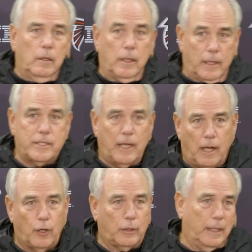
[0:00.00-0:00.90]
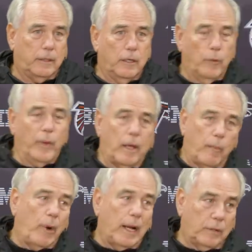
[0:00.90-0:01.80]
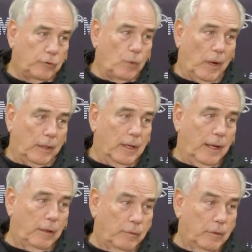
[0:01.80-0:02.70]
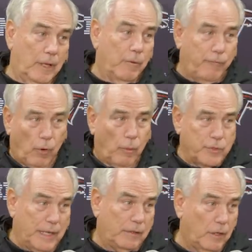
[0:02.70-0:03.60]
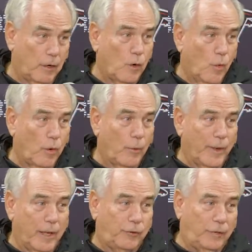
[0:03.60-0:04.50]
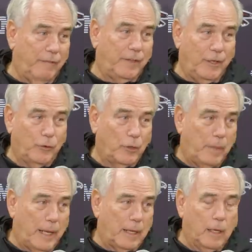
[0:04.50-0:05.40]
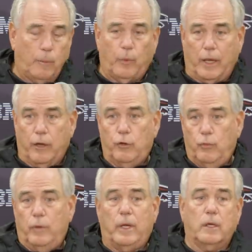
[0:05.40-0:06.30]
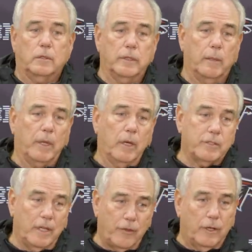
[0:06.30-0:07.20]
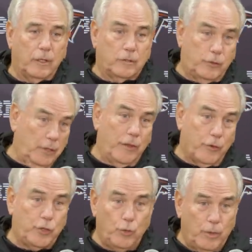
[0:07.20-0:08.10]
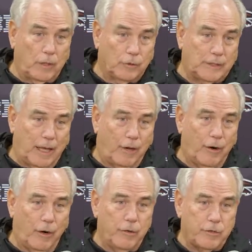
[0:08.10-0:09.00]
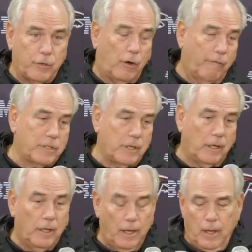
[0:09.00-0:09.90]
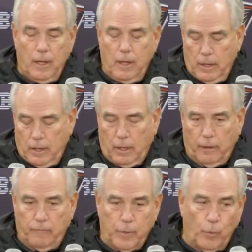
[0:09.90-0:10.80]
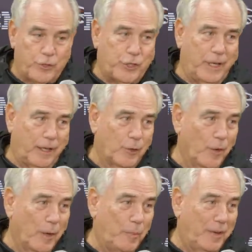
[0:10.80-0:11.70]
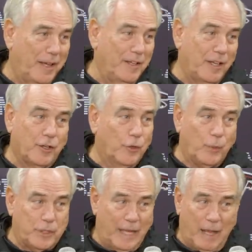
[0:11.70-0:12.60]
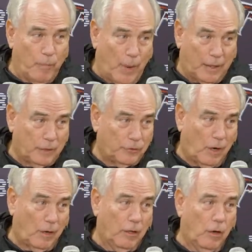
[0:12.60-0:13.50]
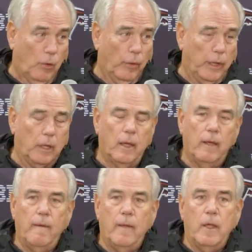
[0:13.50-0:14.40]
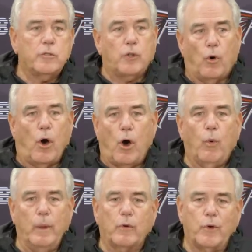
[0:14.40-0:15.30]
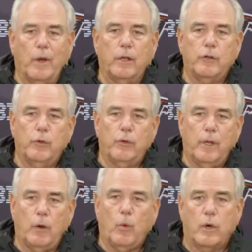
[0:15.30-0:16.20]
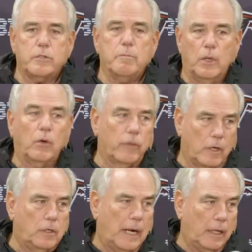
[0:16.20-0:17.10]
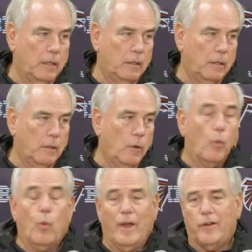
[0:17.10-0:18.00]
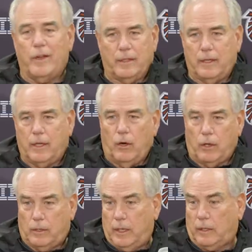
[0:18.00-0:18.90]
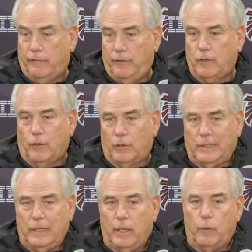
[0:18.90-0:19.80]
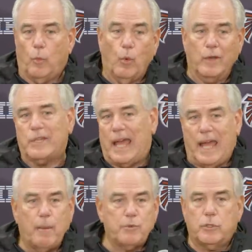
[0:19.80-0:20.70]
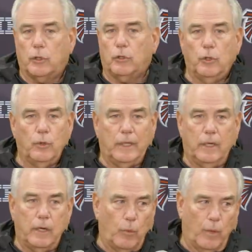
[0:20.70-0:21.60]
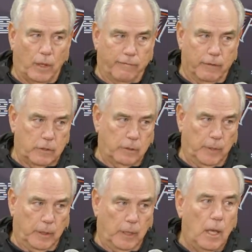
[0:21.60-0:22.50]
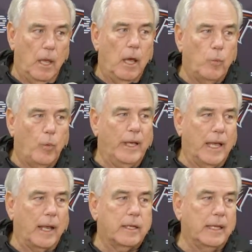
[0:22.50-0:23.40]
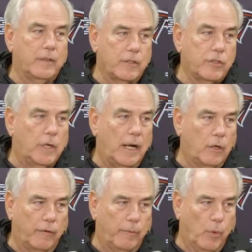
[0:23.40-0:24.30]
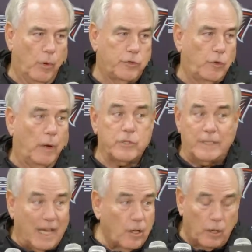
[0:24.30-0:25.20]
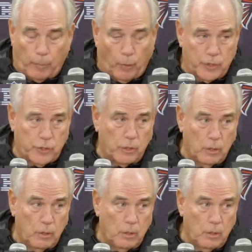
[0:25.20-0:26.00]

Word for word: like I say, I looked out there and we got a practice squad guy the day before was out there at corner. We got a safety who's a backup. We got a new nickel in because the other the other two nickels got hurt, and so all of a sudden, um, Richie had to go in and play nickel, which he hadn't practiced hardly all week. So all we were trying to do there was milk the clock. Whether or not they call, kicked a field goal at the end was absolutely irrelevant to me. We got to take this clock off the board. So I was not going to pressure